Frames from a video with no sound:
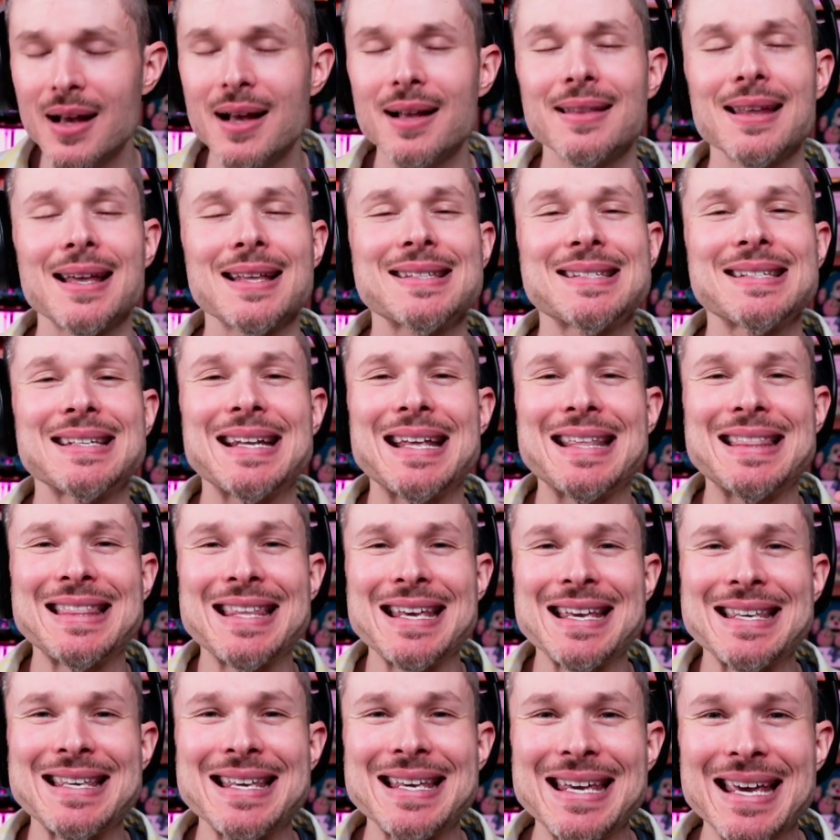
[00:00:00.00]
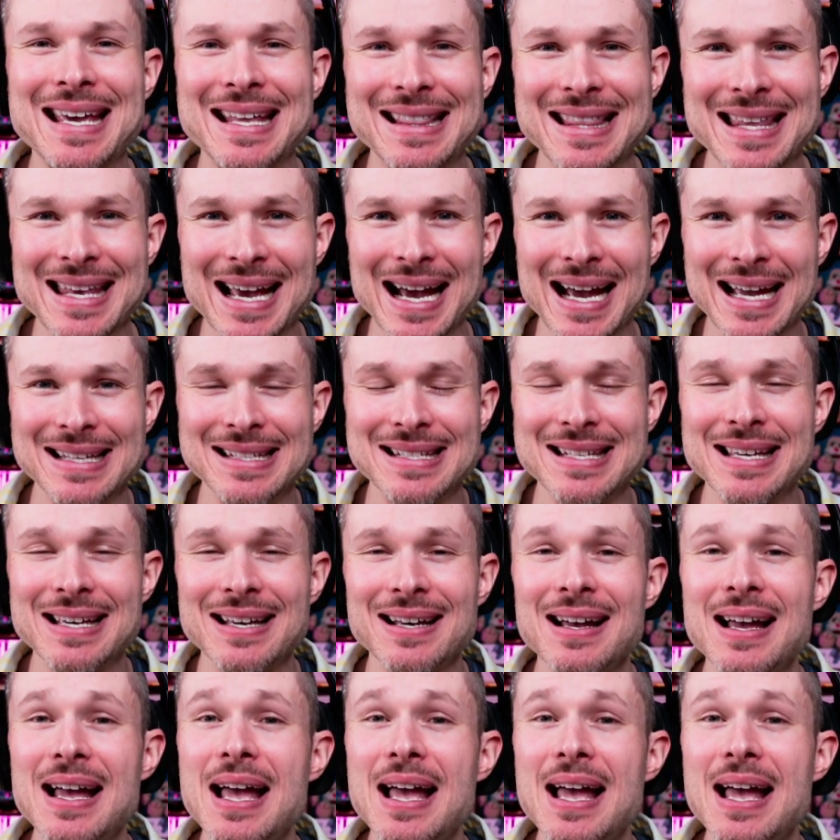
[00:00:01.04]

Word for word: That said, I think you get the idea,